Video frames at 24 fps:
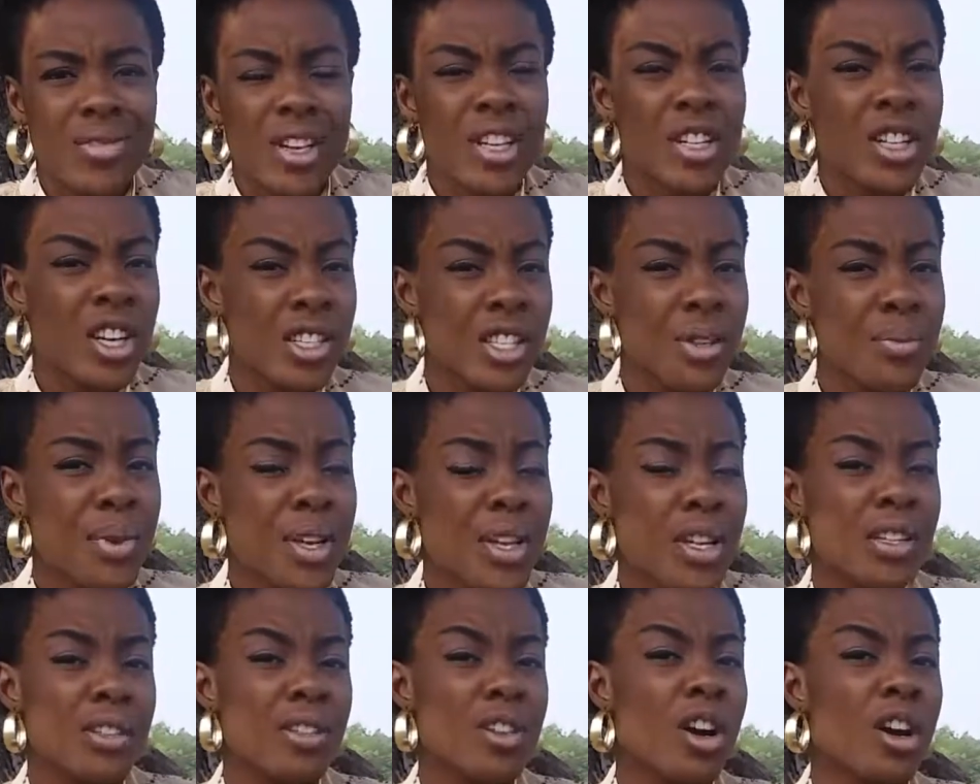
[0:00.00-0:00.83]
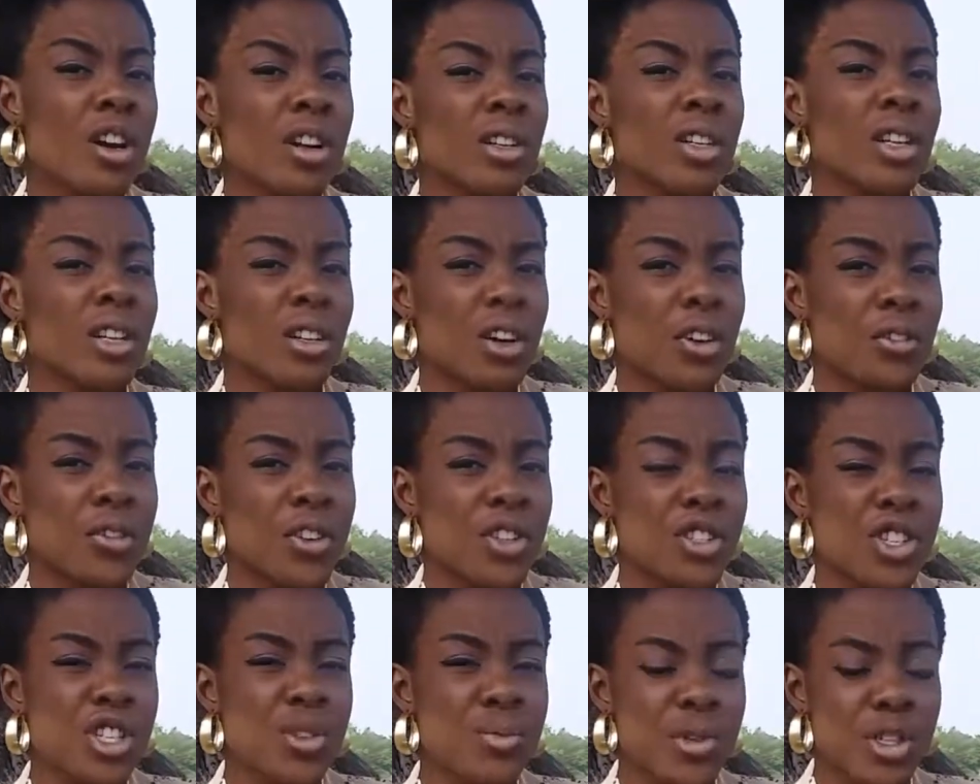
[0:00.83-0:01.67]
It doesn't mean it's not good enough.
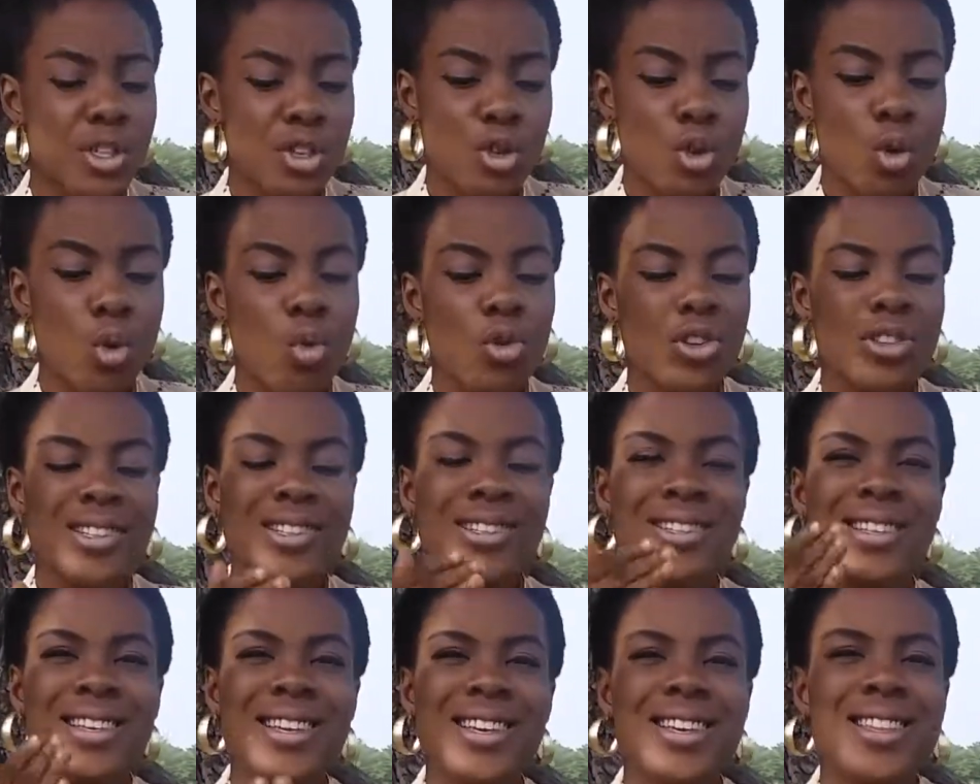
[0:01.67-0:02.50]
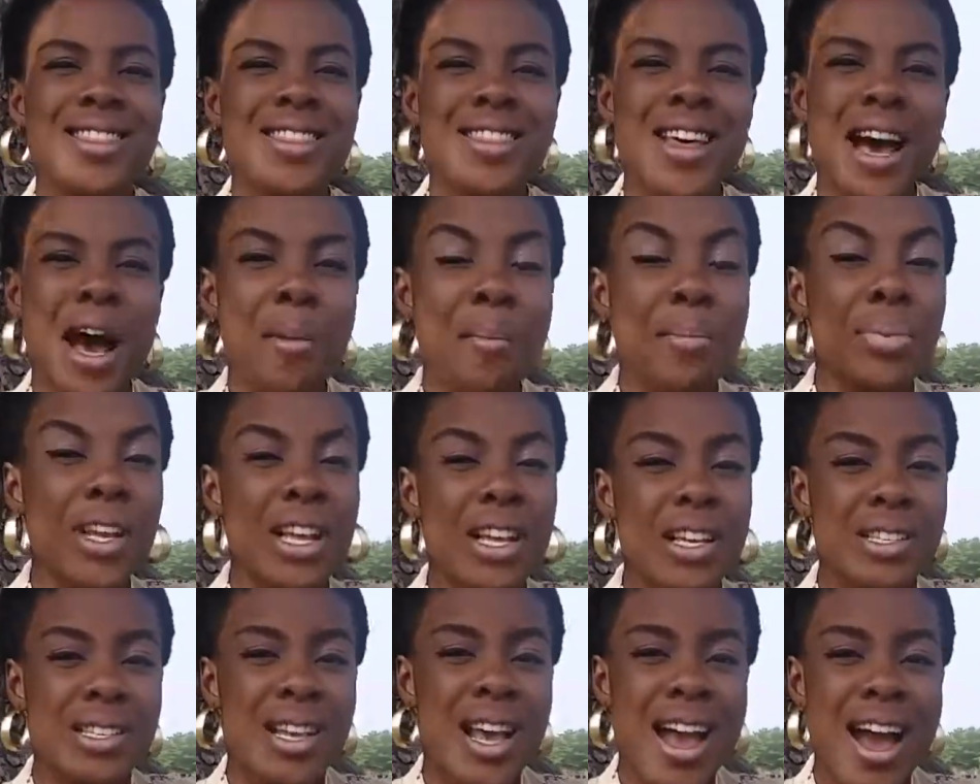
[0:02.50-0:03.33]
It just means you don't want it in that
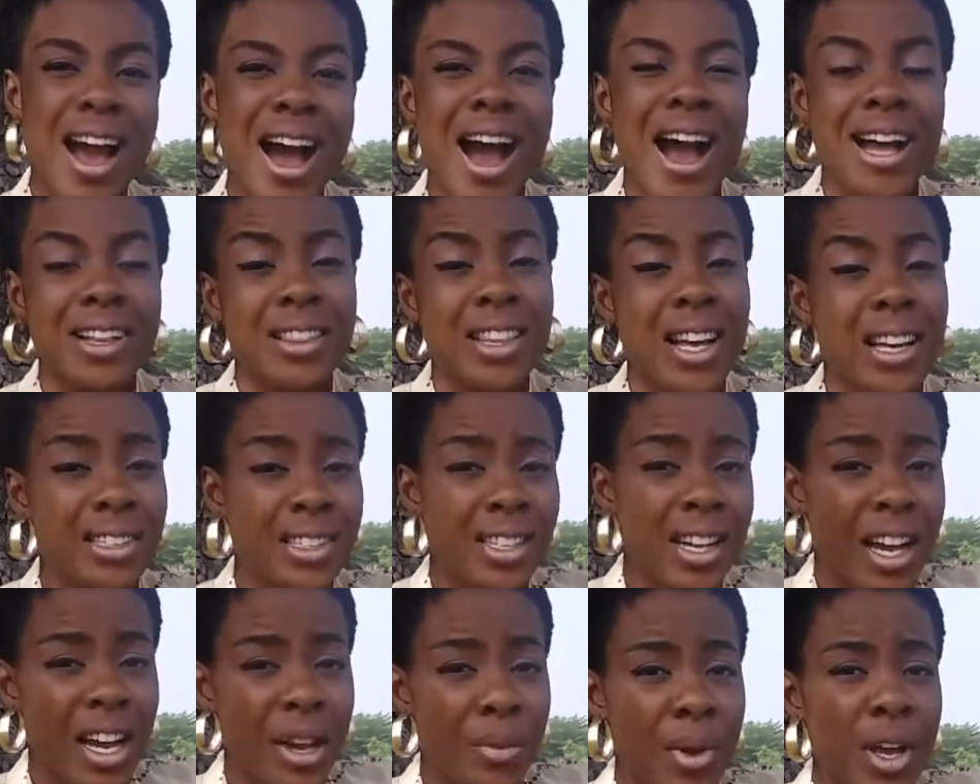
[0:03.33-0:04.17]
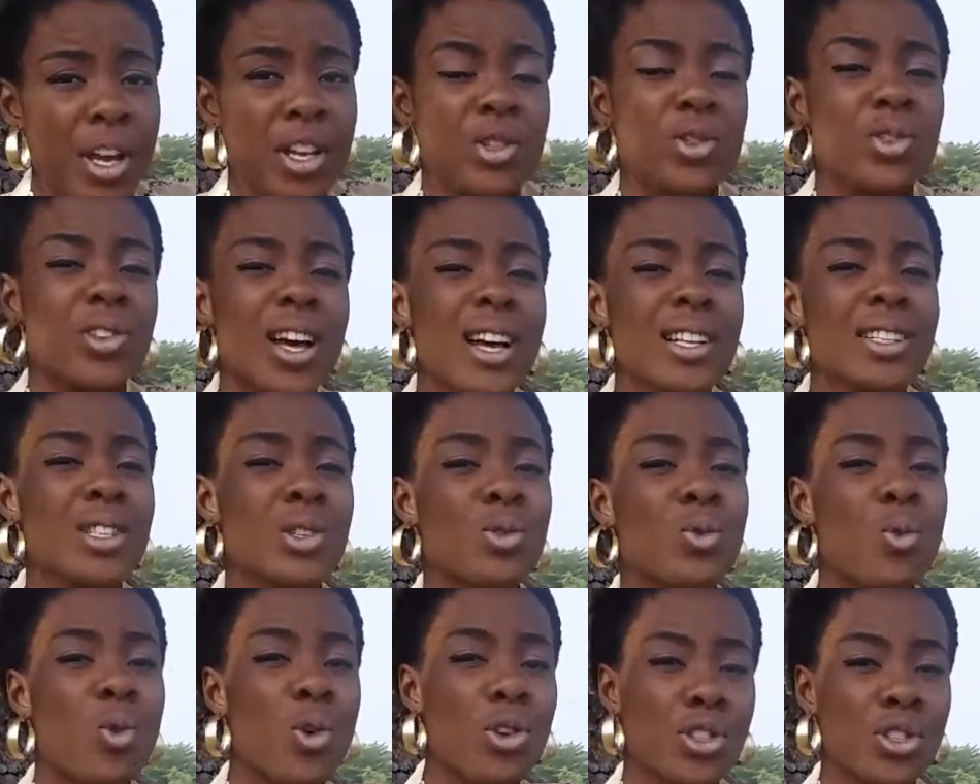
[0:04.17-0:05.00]
place at that time. So that
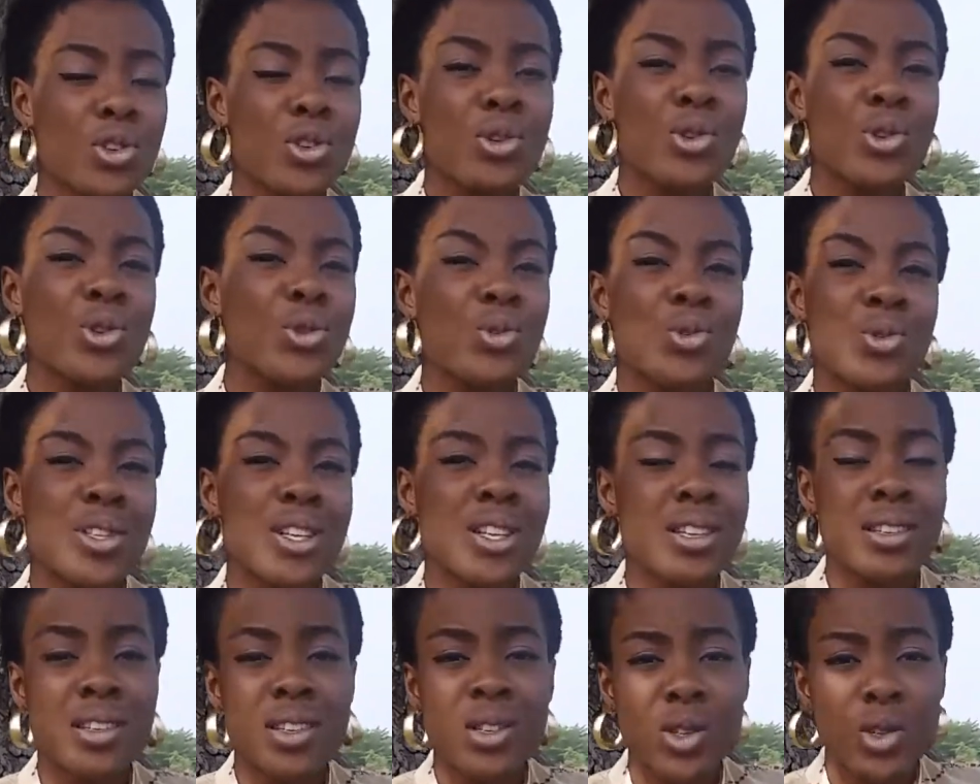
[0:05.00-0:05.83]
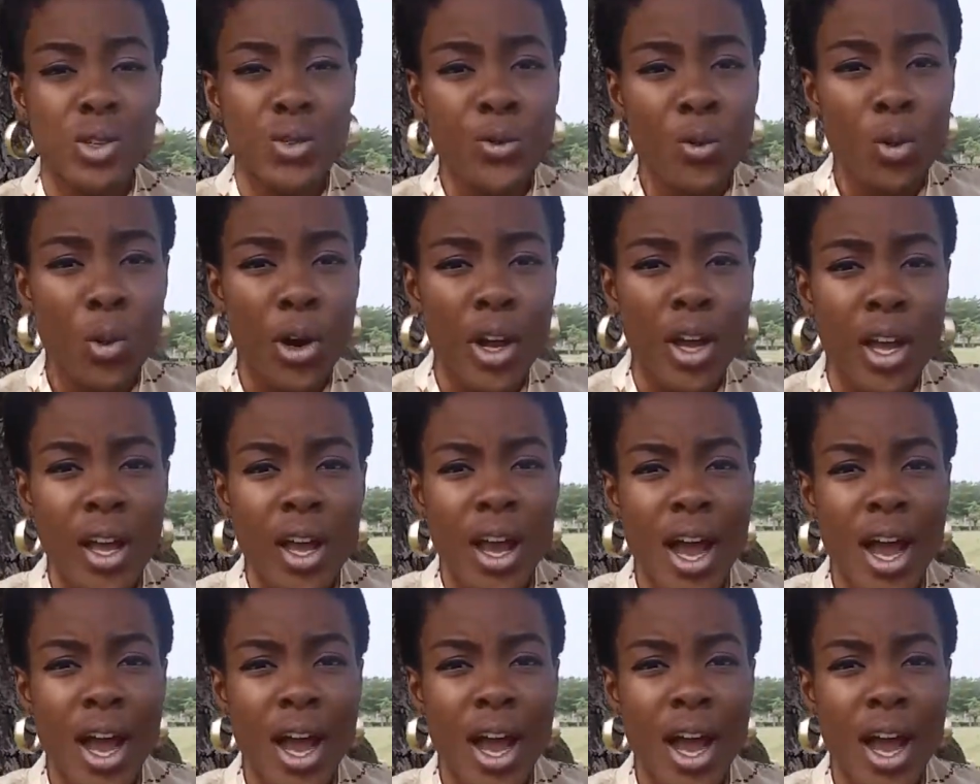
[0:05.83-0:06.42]
is what you use a scissors for.